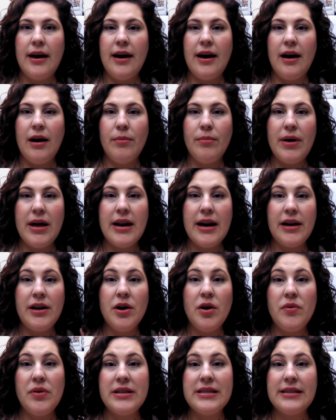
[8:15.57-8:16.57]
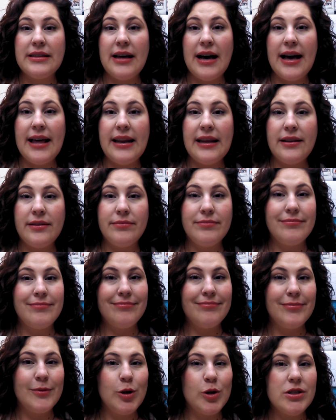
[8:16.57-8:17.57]
Um, and I know this light, it
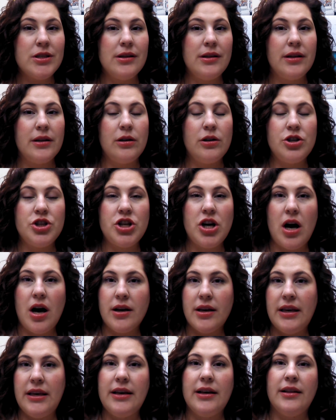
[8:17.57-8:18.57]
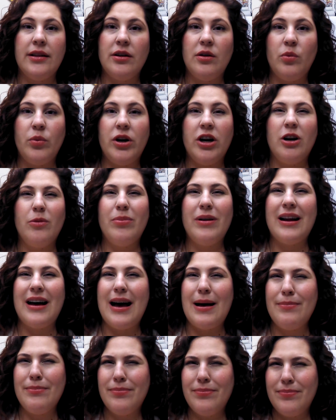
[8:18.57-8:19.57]
looks a little chalky, a little weird, but
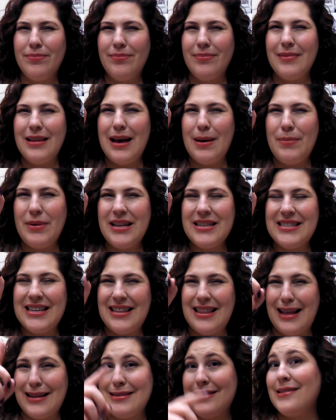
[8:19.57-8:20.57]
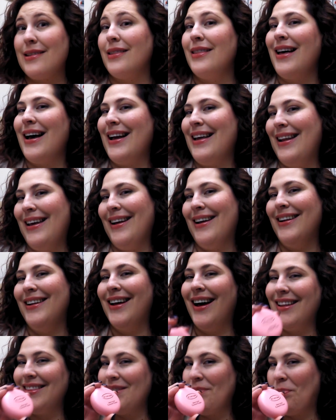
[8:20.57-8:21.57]
I'm I'm gonna say that's the lighting and
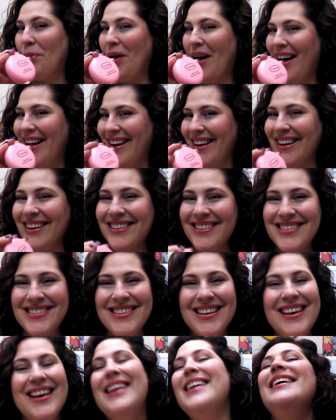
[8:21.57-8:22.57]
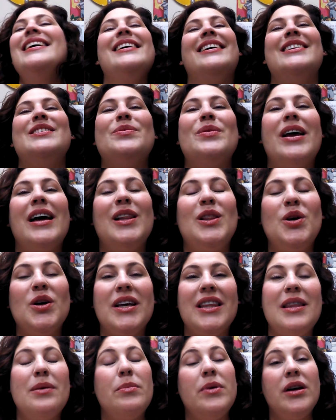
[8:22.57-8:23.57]
not the products. Because when I
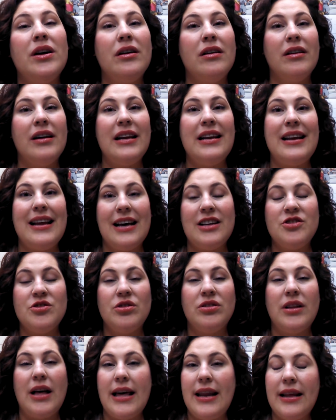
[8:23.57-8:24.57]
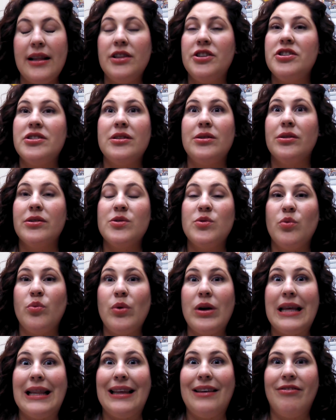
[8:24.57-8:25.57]
look in the mirror in natural light, it just looks
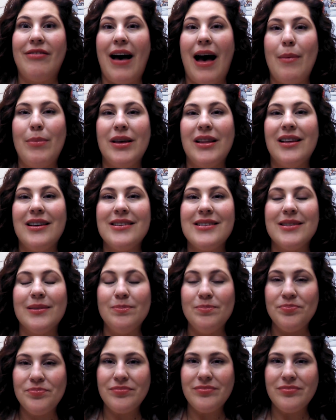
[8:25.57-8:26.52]
really fabulous.